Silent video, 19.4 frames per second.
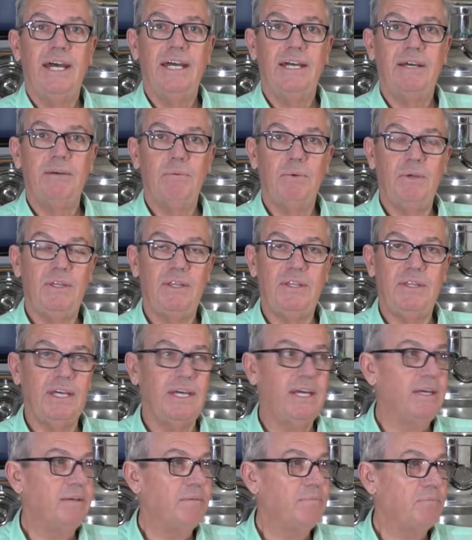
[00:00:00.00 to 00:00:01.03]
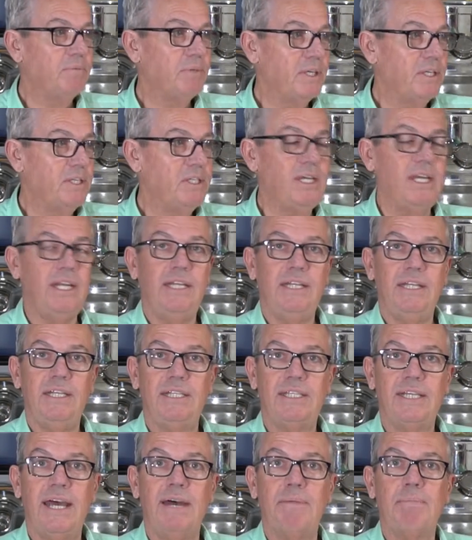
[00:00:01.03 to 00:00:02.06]
with setting
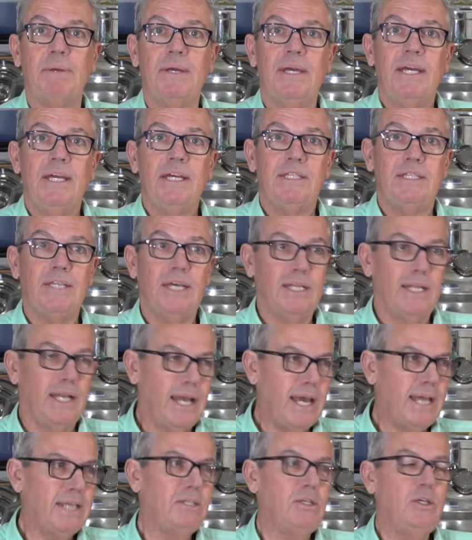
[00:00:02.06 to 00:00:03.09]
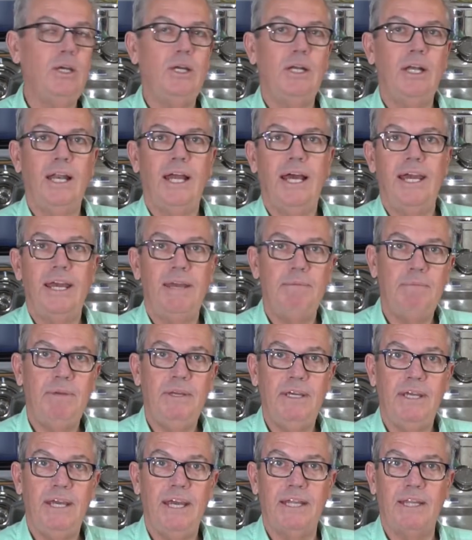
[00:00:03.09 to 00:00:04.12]
this up. So the last hurdle I
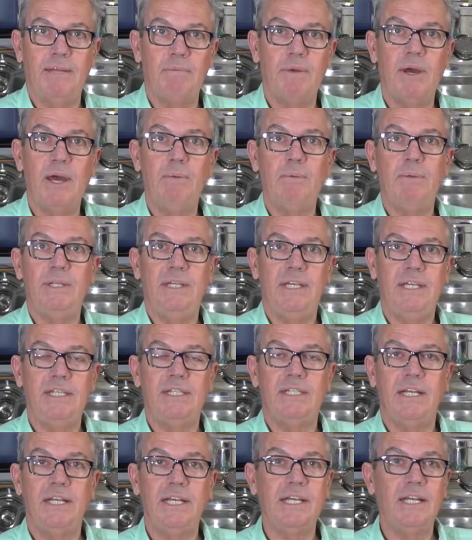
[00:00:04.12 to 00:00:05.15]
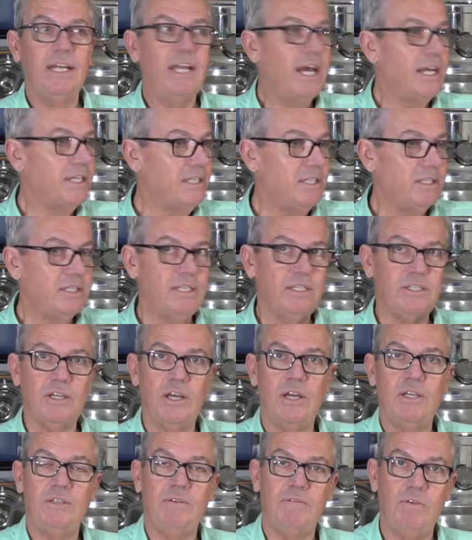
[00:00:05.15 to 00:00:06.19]
am at the moment is liquor license, as
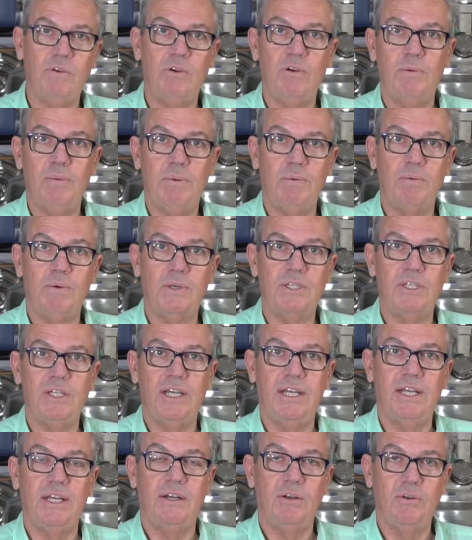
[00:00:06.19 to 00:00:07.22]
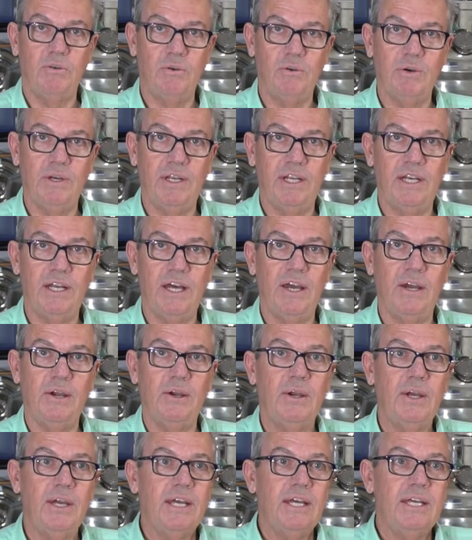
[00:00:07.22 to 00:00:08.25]
those of you who've been watching already know.
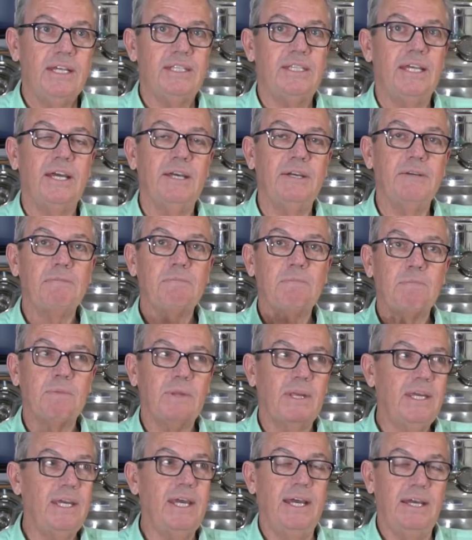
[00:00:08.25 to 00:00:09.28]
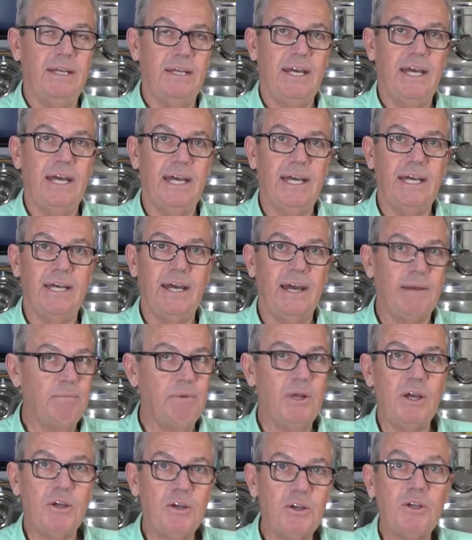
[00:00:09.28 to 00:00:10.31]
So yeah, I'm
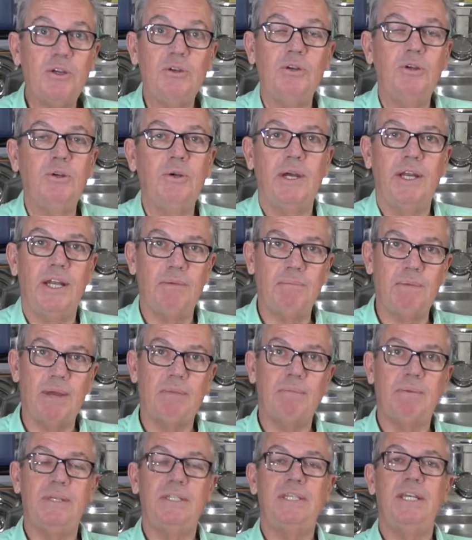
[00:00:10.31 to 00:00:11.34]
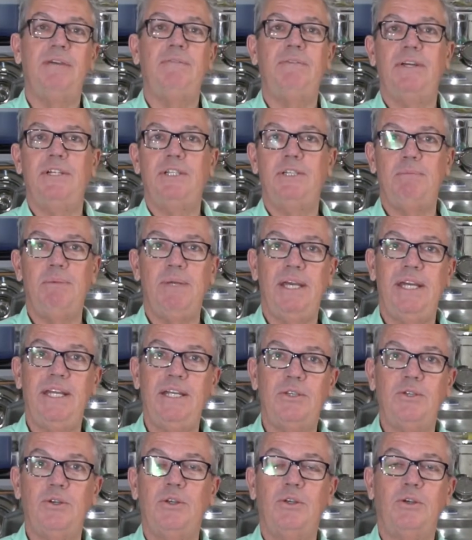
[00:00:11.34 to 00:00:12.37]
no guru. I don't make myself out to be
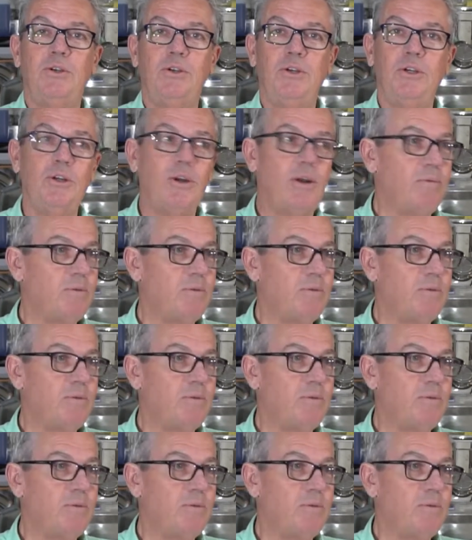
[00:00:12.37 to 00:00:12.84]
any sort of guru. I'm